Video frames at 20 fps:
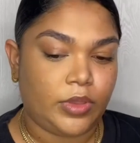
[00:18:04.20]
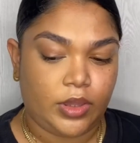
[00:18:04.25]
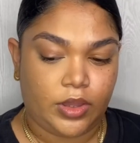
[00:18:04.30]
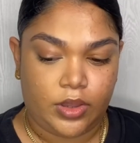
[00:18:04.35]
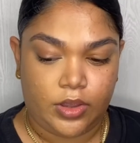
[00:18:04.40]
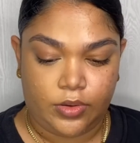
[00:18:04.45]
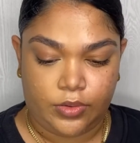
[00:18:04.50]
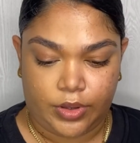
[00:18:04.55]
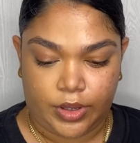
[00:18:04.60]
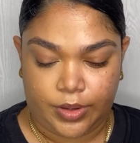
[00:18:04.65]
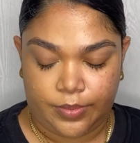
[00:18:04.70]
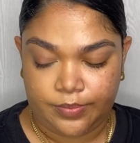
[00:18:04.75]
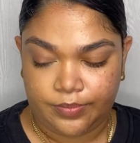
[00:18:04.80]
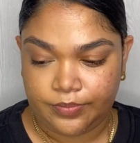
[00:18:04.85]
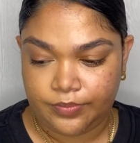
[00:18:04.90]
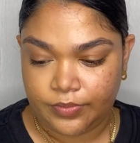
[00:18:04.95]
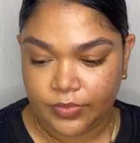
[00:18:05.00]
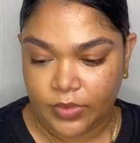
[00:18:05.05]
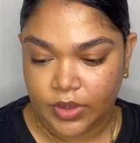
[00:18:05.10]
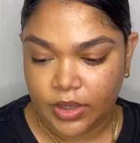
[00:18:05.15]
Okay,
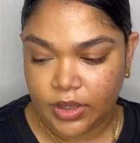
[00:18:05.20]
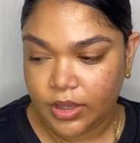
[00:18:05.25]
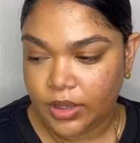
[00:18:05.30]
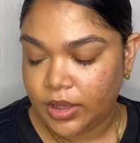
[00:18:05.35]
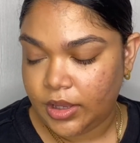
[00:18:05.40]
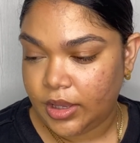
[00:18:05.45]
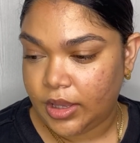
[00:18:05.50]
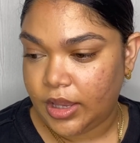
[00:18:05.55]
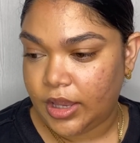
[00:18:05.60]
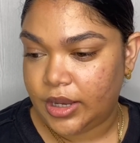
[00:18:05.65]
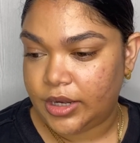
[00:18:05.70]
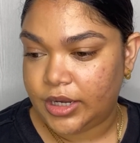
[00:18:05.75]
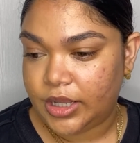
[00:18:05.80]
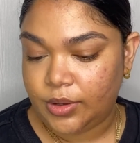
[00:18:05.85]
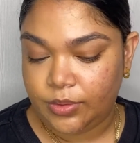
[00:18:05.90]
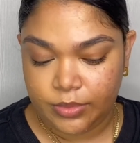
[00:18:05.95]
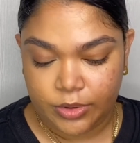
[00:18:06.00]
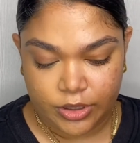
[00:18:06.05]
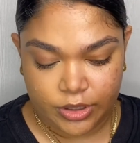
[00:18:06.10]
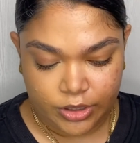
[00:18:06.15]
and now I'm
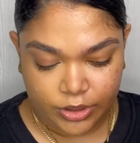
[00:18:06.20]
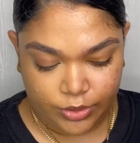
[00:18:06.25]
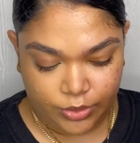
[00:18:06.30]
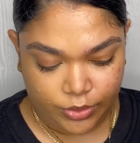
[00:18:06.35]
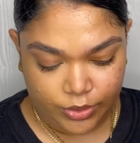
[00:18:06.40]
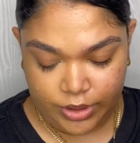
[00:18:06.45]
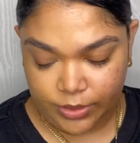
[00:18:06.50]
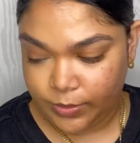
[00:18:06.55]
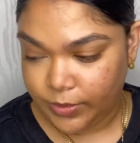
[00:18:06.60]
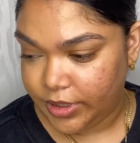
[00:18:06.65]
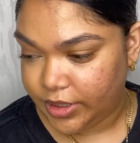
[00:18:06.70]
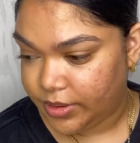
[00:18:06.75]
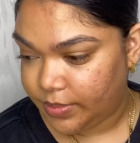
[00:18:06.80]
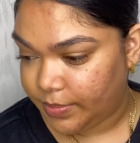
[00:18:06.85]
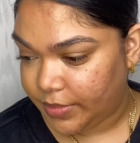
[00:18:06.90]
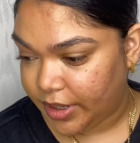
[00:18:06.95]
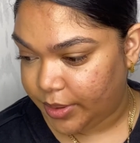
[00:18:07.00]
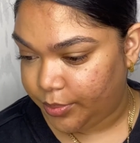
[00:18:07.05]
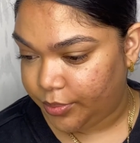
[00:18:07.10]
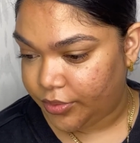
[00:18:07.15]
gonna go in with my
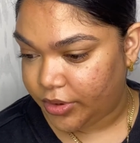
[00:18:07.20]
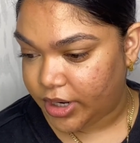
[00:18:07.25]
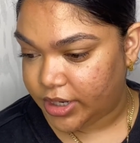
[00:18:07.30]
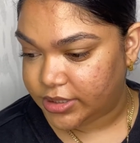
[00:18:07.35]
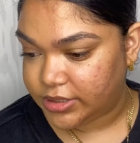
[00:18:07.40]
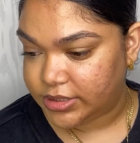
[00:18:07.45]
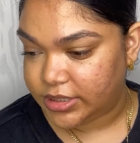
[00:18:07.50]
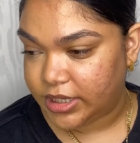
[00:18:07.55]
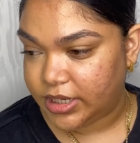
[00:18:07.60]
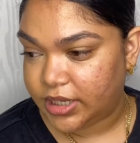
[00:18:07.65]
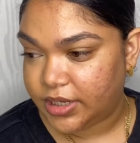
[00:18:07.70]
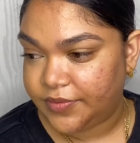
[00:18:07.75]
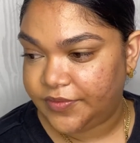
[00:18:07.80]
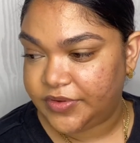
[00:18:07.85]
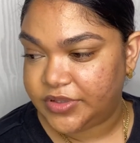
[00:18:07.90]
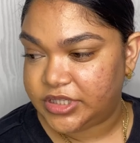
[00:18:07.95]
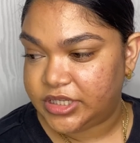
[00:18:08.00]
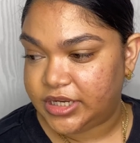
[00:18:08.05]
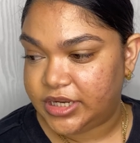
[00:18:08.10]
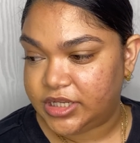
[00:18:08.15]
bronzer. For
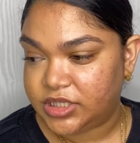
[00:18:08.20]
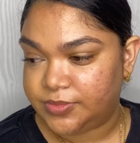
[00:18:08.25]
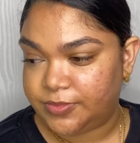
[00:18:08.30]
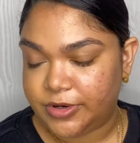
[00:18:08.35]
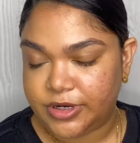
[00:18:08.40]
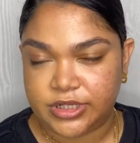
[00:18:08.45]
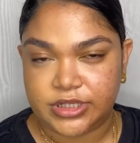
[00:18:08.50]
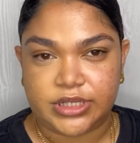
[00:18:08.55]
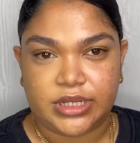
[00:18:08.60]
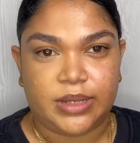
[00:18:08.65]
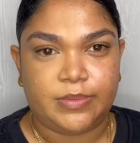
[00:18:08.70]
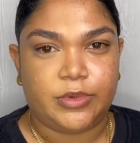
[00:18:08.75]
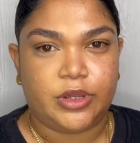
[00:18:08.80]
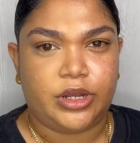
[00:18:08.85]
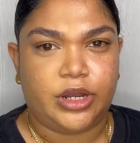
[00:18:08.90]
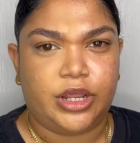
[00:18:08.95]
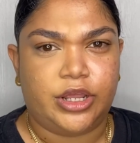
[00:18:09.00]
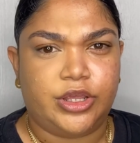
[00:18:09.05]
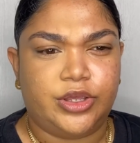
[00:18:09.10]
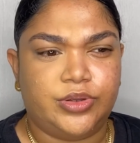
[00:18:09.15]
today's bronzer, I'm gonna
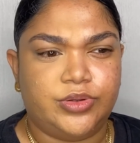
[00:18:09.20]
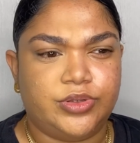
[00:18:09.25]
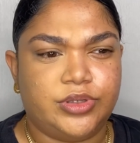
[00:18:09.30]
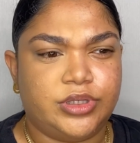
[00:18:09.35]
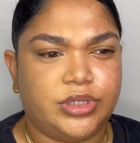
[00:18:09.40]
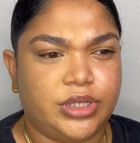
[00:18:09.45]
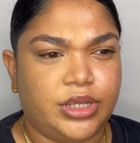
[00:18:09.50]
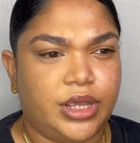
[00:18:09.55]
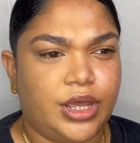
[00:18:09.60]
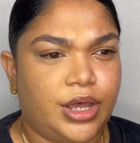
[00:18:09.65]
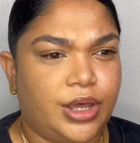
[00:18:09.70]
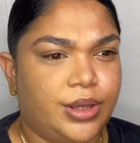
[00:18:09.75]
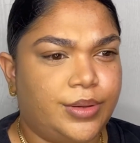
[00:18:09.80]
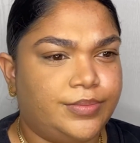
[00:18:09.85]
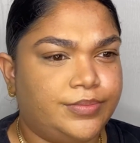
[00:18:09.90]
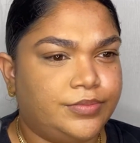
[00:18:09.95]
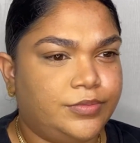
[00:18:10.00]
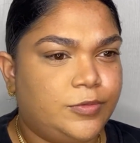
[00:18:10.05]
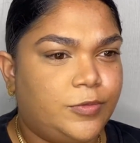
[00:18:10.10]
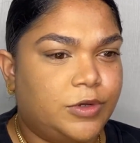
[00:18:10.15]
use the
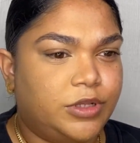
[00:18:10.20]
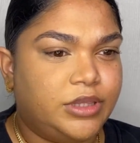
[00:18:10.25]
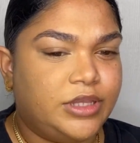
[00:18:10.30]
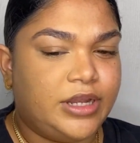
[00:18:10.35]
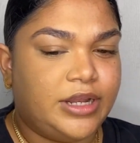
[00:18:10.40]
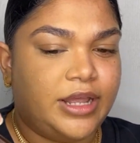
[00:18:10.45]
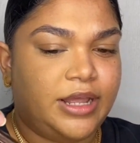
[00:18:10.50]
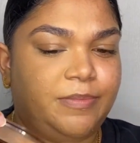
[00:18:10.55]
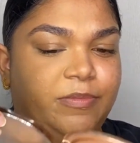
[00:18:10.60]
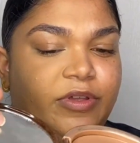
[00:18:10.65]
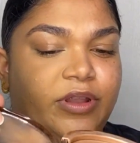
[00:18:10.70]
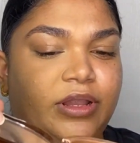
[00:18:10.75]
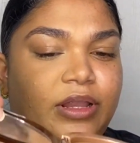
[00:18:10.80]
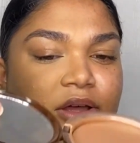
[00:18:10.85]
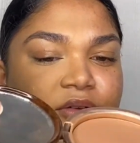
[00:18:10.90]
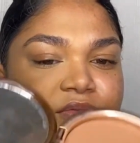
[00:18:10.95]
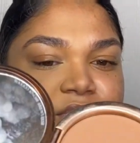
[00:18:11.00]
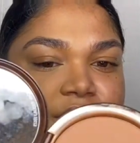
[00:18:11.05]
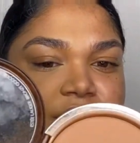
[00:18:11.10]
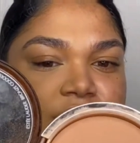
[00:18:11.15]
one that I've been
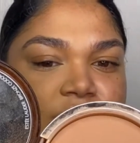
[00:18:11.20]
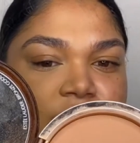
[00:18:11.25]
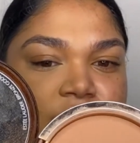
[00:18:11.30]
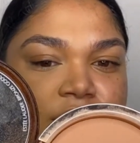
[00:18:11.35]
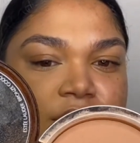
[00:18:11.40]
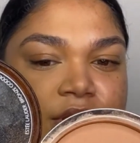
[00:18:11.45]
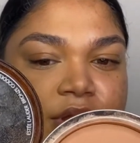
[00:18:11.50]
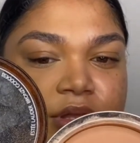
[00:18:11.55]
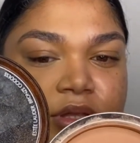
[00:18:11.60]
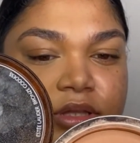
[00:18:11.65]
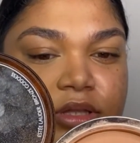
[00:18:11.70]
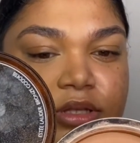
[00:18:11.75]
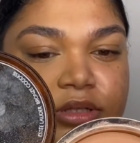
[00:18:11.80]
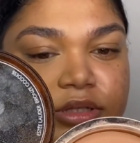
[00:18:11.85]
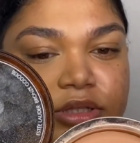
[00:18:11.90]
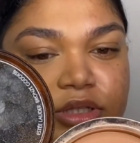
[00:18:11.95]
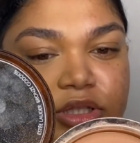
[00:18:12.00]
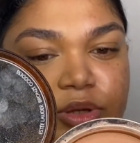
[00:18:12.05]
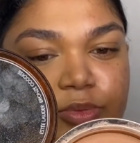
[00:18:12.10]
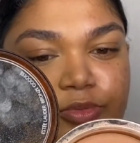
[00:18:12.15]
loving. This is
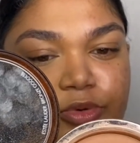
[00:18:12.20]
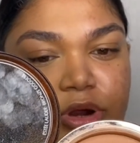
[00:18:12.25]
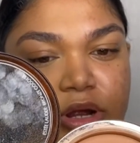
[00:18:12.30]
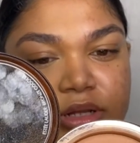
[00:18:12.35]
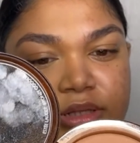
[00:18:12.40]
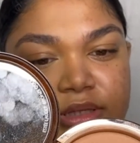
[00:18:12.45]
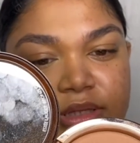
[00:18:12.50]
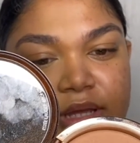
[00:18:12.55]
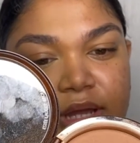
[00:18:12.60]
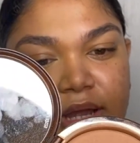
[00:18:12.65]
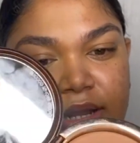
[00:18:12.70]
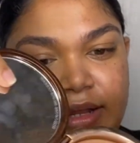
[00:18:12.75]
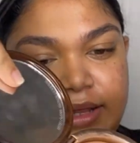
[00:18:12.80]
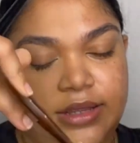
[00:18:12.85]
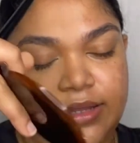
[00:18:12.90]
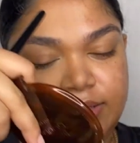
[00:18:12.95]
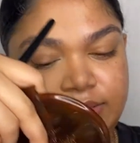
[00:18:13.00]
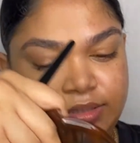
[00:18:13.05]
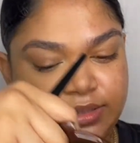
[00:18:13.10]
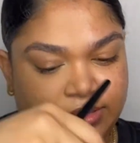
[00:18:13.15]
the Bronze
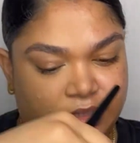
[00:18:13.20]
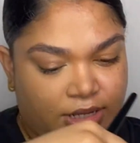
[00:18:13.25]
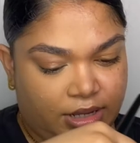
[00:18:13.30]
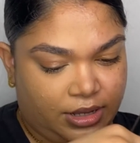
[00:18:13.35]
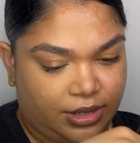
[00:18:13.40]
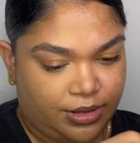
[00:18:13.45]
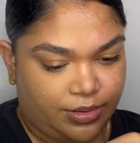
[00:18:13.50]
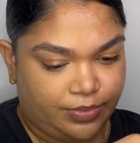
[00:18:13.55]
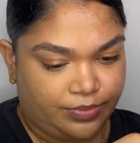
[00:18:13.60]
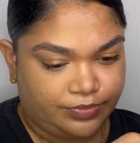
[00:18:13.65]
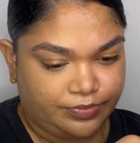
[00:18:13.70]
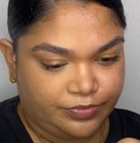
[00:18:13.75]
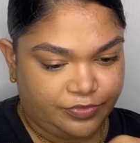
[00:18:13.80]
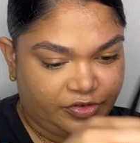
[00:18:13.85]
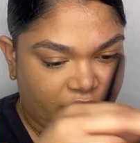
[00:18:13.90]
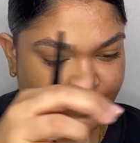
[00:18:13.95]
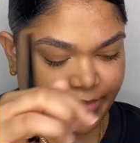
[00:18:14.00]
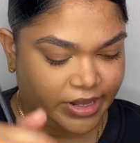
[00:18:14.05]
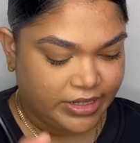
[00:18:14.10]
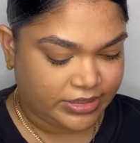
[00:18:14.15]
Goddess from
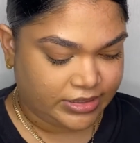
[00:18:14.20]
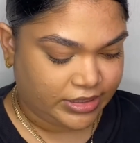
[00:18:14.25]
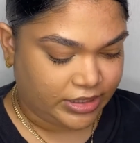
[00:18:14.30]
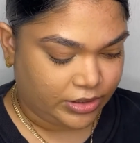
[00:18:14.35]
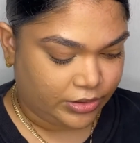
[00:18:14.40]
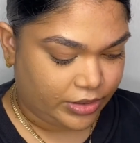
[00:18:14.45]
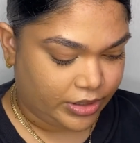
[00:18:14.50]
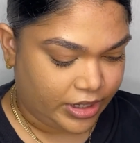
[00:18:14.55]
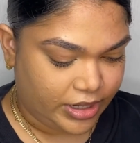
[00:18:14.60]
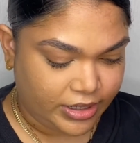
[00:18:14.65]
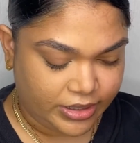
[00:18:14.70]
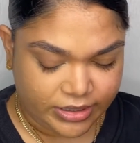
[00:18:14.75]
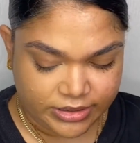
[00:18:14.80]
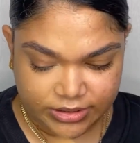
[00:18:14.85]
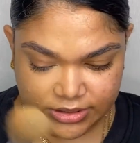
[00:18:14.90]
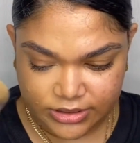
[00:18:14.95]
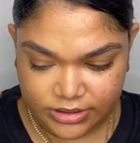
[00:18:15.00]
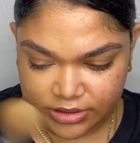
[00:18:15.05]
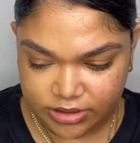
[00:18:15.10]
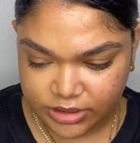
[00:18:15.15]
Estee Lauder, and this is
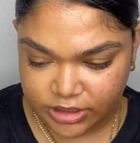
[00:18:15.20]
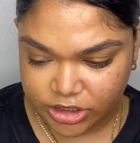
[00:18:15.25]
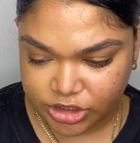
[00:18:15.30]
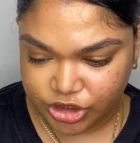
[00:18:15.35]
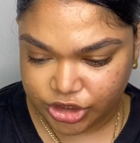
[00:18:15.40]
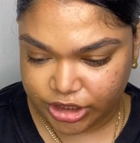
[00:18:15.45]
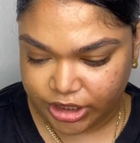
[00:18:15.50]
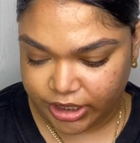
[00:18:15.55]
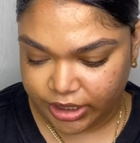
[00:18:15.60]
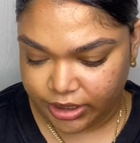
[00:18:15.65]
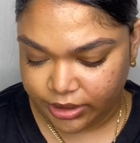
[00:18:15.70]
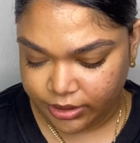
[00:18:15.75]
in the shade